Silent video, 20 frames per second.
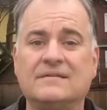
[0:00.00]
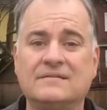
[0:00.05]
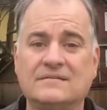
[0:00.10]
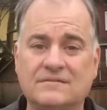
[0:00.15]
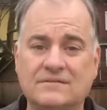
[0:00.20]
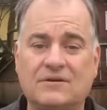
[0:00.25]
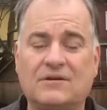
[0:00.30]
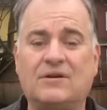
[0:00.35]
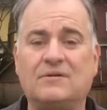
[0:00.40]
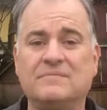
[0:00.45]

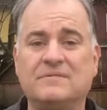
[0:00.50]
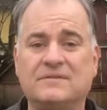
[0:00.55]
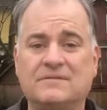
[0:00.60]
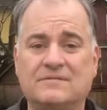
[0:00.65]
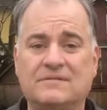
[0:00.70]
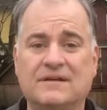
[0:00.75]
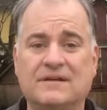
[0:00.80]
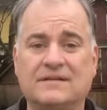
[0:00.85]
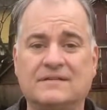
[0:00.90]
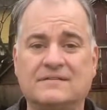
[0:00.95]
call me
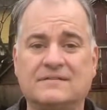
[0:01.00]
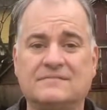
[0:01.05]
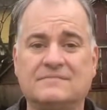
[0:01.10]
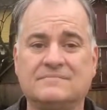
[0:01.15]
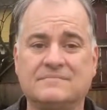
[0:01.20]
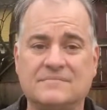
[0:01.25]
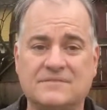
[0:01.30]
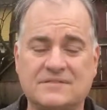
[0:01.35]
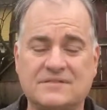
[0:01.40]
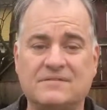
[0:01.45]
direct.
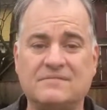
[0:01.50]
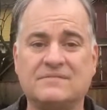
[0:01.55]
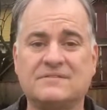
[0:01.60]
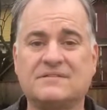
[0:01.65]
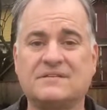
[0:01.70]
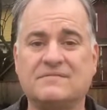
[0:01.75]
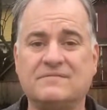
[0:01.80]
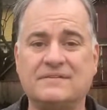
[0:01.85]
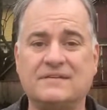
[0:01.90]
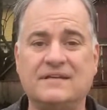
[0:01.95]

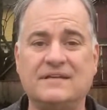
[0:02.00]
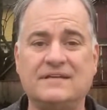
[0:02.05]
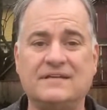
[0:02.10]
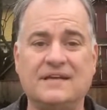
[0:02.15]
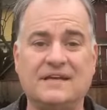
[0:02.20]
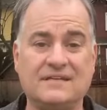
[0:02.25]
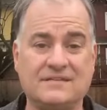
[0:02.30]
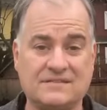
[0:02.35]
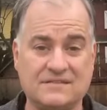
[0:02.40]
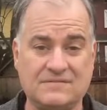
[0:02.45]
778
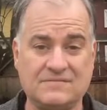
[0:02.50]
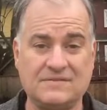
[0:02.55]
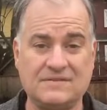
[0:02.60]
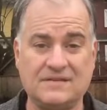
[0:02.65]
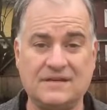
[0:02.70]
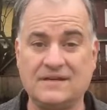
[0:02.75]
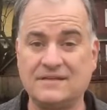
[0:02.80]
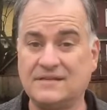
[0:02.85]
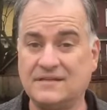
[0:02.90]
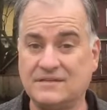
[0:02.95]

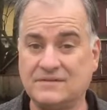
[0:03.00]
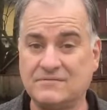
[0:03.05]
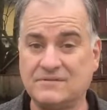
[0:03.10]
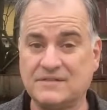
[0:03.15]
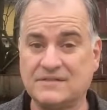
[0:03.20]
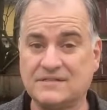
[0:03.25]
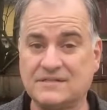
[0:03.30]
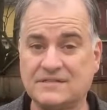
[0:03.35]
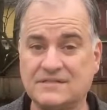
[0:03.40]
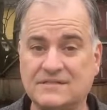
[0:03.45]
879
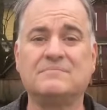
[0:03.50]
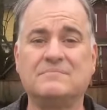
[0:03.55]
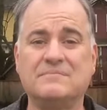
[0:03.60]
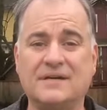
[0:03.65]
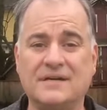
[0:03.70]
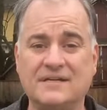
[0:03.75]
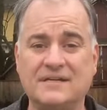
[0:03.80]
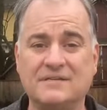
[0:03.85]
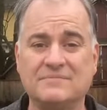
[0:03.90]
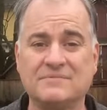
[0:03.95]
8368.
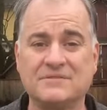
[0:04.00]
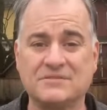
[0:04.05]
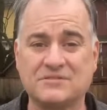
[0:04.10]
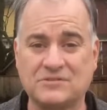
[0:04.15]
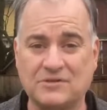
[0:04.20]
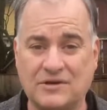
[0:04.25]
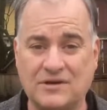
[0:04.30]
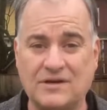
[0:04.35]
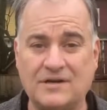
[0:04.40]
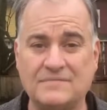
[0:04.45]
My name is
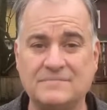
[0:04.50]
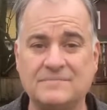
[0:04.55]
Tom